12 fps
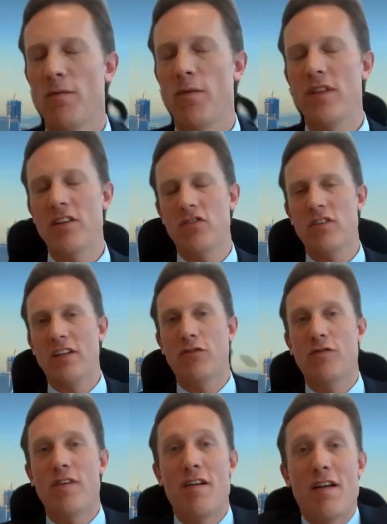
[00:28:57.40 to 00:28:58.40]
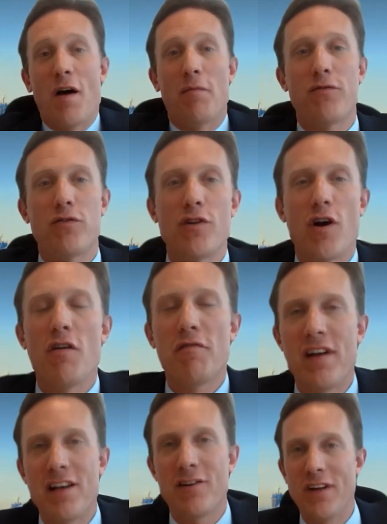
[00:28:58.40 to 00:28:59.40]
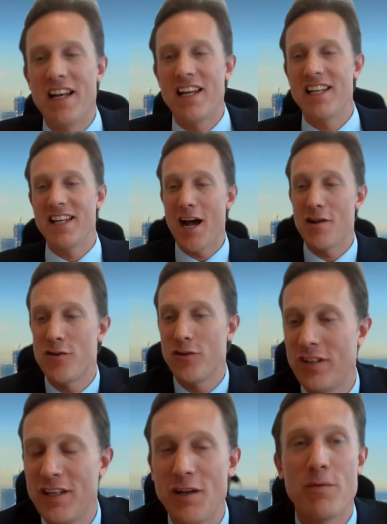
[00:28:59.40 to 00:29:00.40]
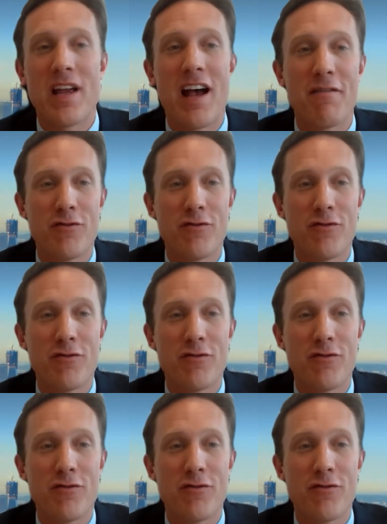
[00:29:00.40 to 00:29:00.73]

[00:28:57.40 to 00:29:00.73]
well, that's very helpful to know. Thanks for that, Lynda. I just see that we have